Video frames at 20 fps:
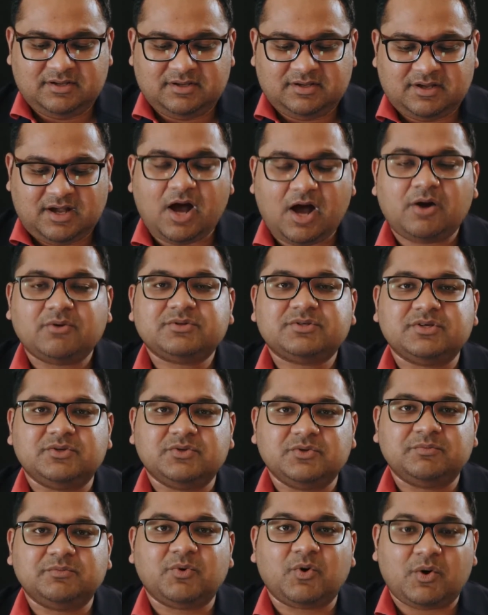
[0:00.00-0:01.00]
How to
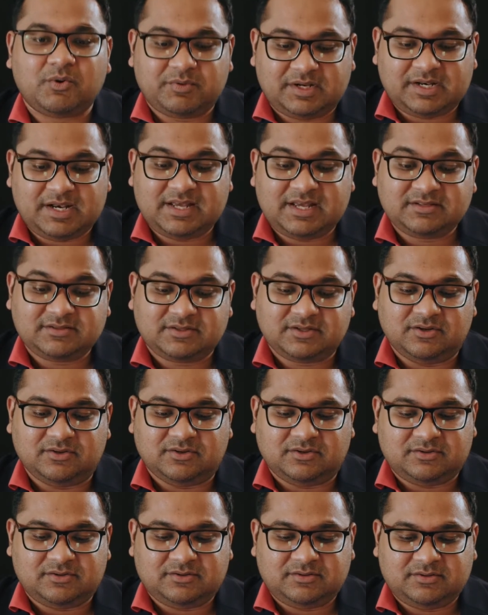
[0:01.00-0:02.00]
do more with less,
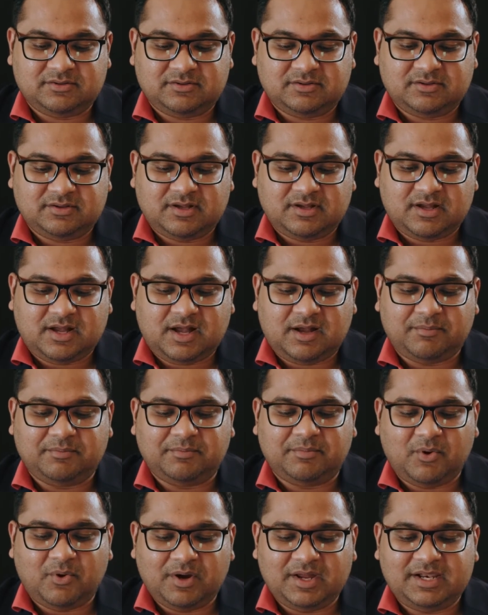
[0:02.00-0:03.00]
A
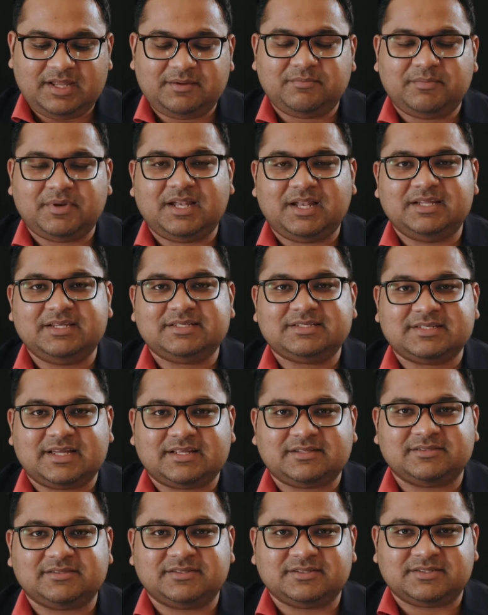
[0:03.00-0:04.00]
boiling belly
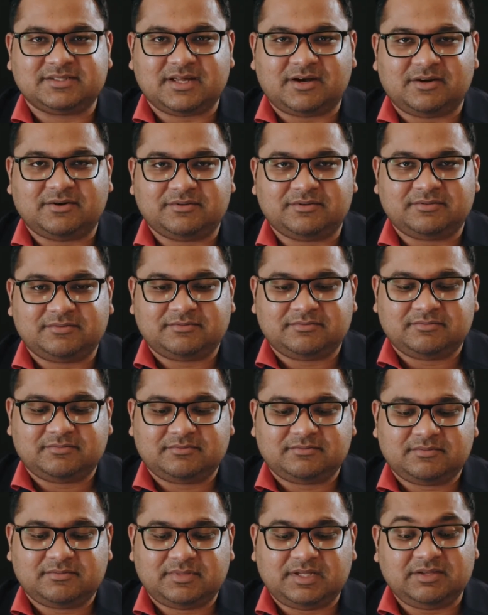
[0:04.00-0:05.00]
settles down
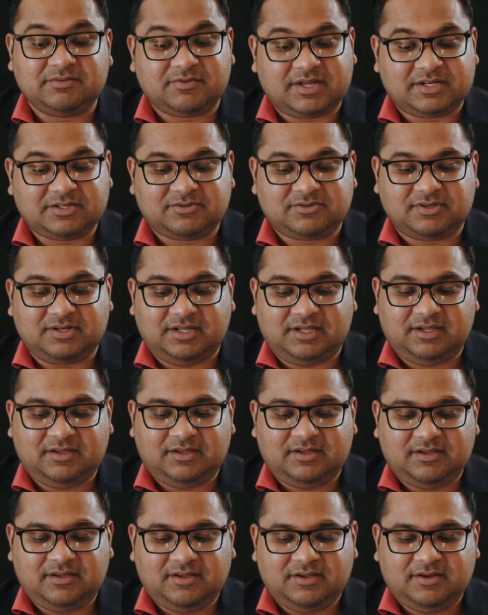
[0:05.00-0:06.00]
eventually,
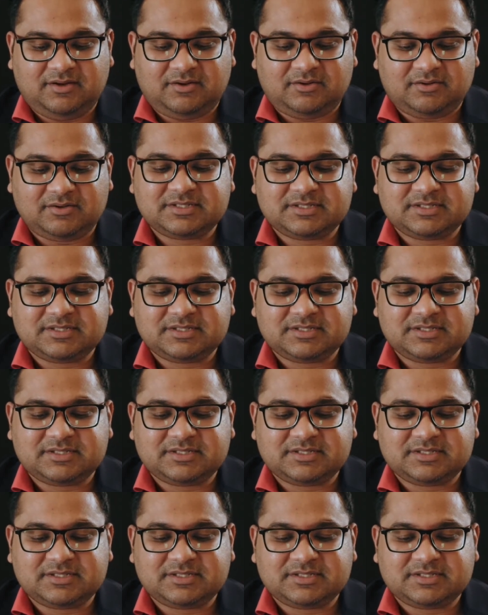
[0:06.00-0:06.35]
or